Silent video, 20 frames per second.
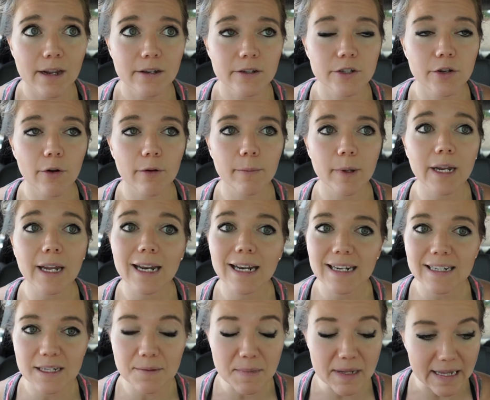So I've been
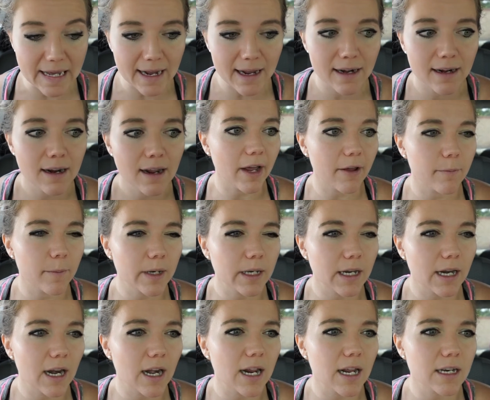getting some of that. I've
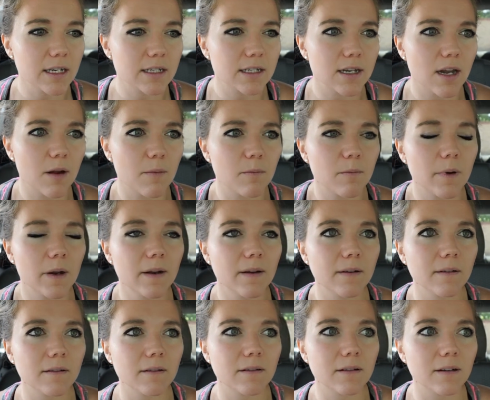been getting some
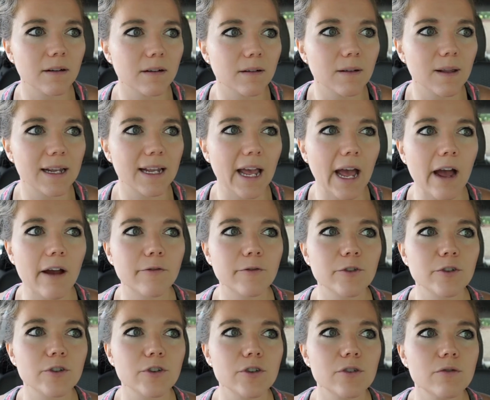like
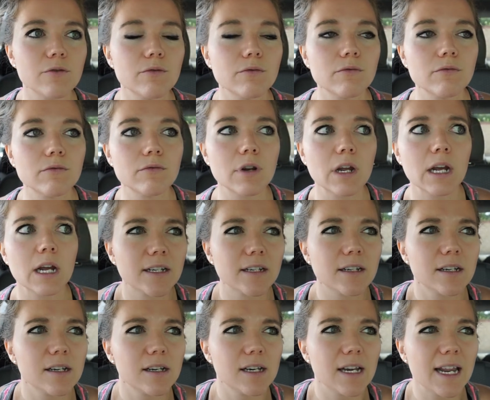afternoon
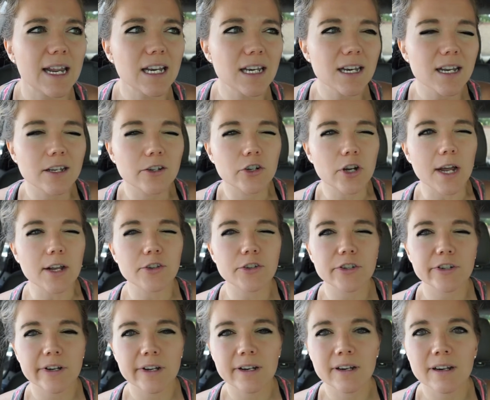
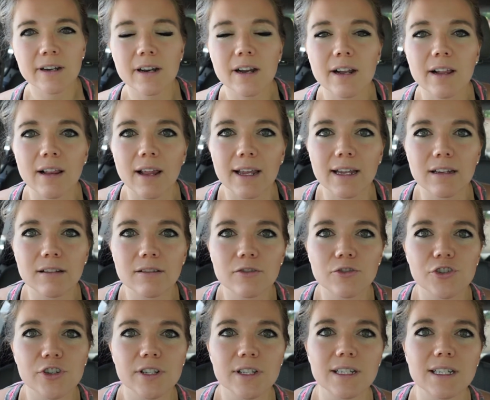indigestion, like
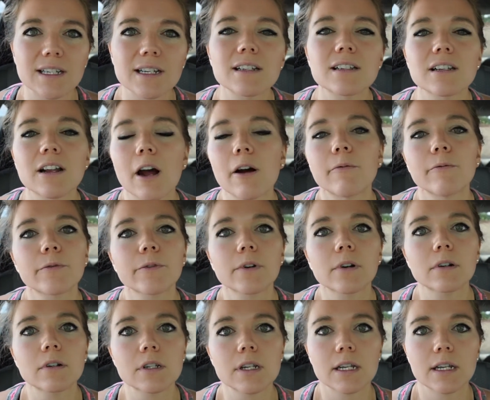just
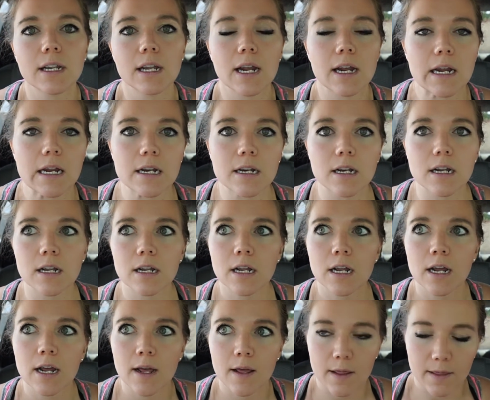discomfort
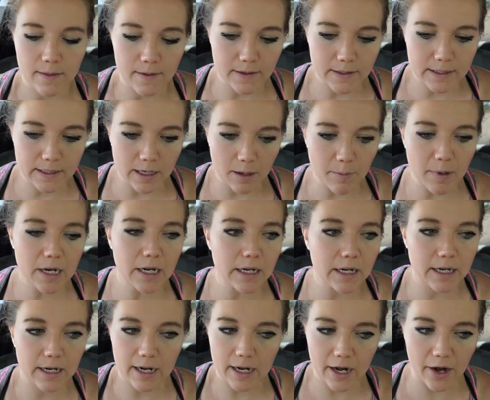in the stomach
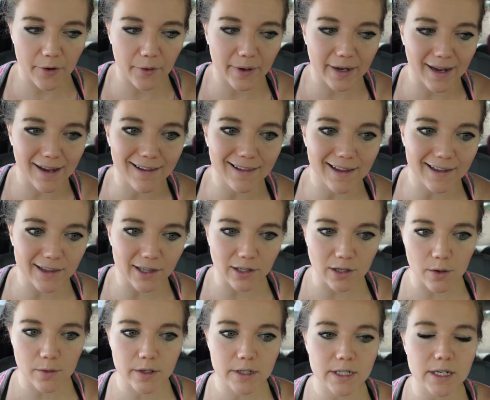area, like the
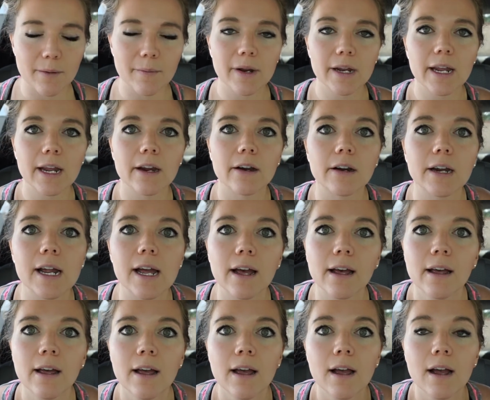lower stomach
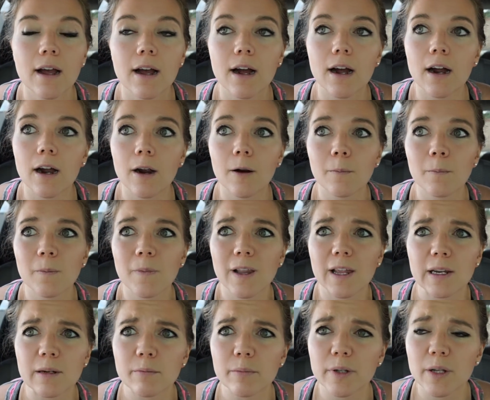area,
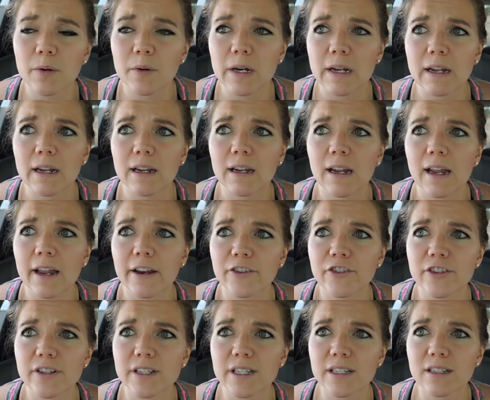like bloating
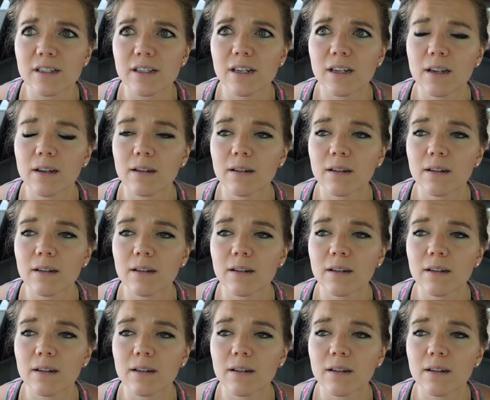and just